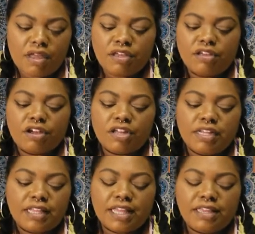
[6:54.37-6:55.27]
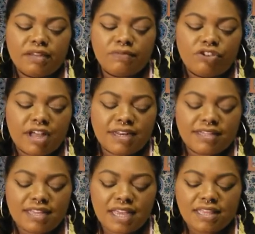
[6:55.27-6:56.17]
You're going to let them try to
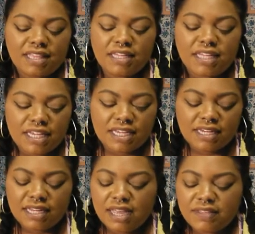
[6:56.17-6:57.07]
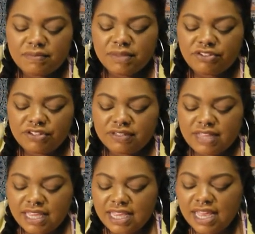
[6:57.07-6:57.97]
take the lead as much as
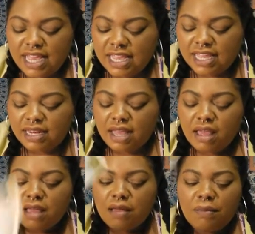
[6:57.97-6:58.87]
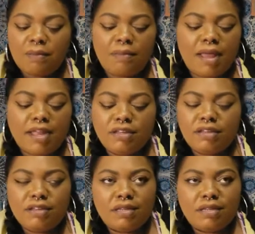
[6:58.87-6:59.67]
they can. And